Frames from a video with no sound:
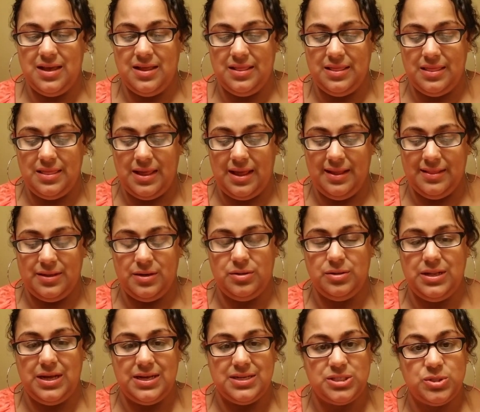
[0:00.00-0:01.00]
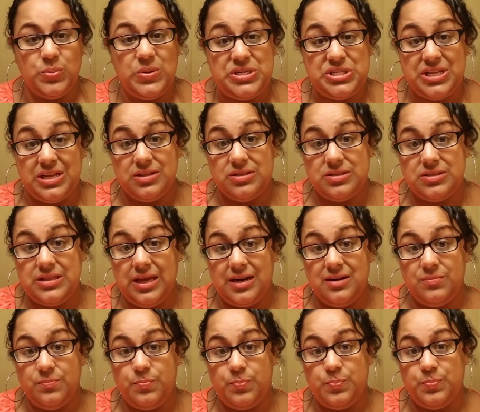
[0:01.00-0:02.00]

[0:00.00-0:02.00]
a little switch that